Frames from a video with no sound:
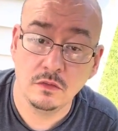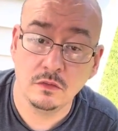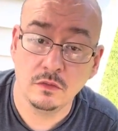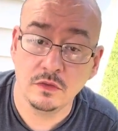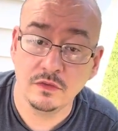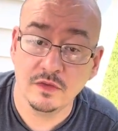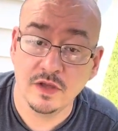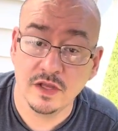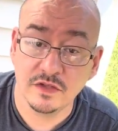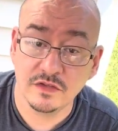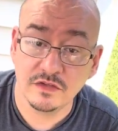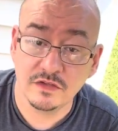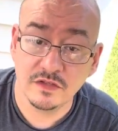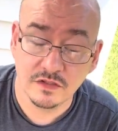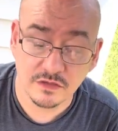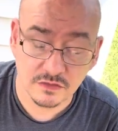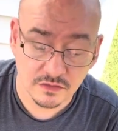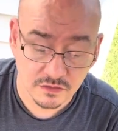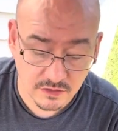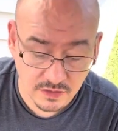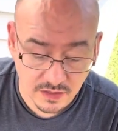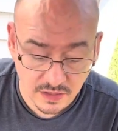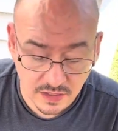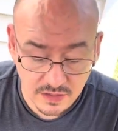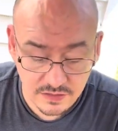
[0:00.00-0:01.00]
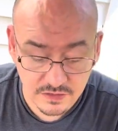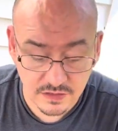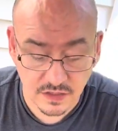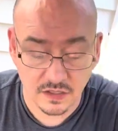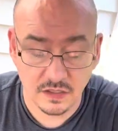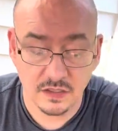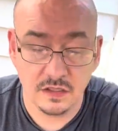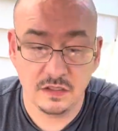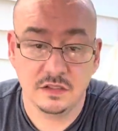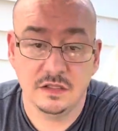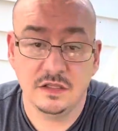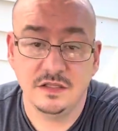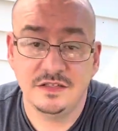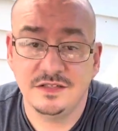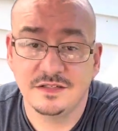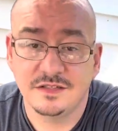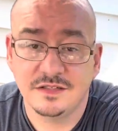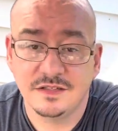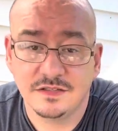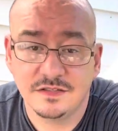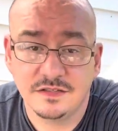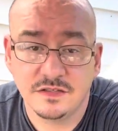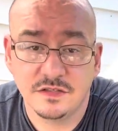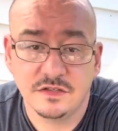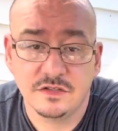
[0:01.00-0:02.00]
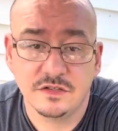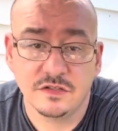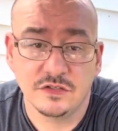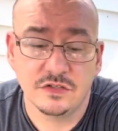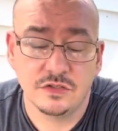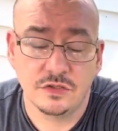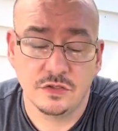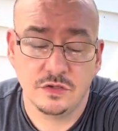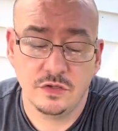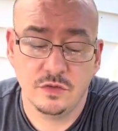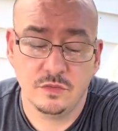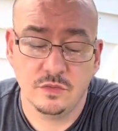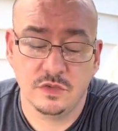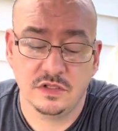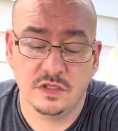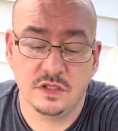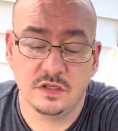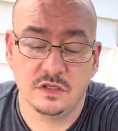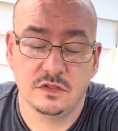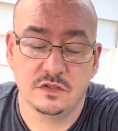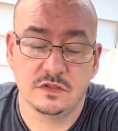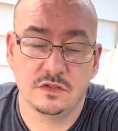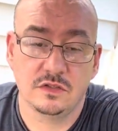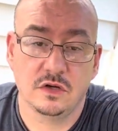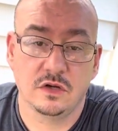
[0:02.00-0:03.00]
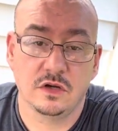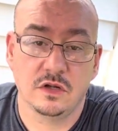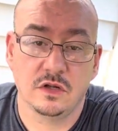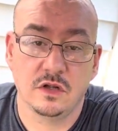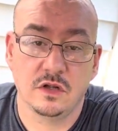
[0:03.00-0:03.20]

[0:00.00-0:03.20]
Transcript: We got 6 little guys, and this is just to show you what they started